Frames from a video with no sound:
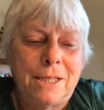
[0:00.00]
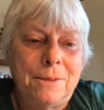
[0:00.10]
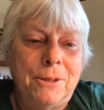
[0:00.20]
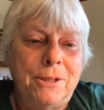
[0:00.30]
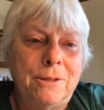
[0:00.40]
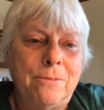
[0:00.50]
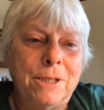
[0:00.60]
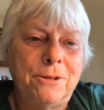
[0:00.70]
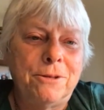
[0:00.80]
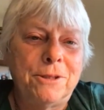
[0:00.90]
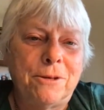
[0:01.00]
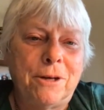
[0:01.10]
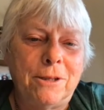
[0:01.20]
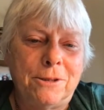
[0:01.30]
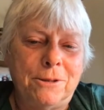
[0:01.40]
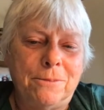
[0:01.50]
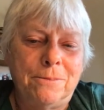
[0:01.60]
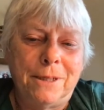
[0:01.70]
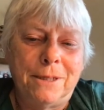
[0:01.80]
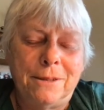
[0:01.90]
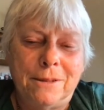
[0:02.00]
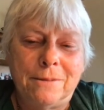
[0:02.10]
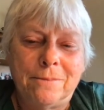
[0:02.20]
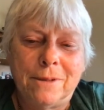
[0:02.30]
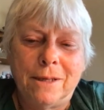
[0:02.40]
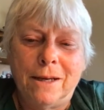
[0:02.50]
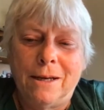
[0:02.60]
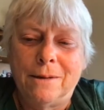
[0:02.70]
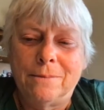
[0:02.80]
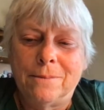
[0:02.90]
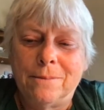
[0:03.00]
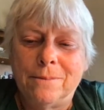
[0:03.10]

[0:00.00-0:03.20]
experienced Western astrologer, but um,